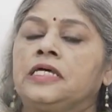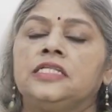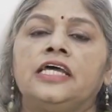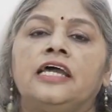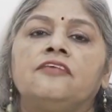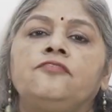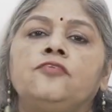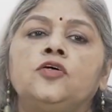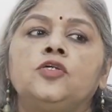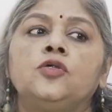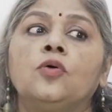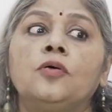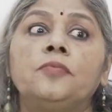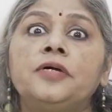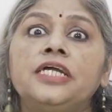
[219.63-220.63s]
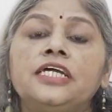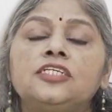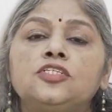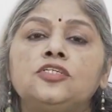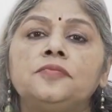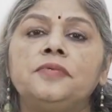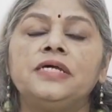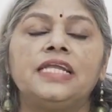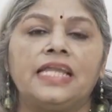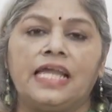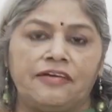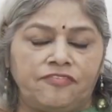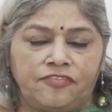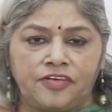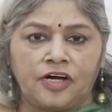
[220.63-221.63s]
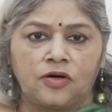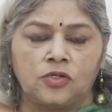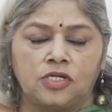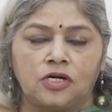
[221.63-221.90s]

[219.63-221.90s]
Therefore, nobody should be left out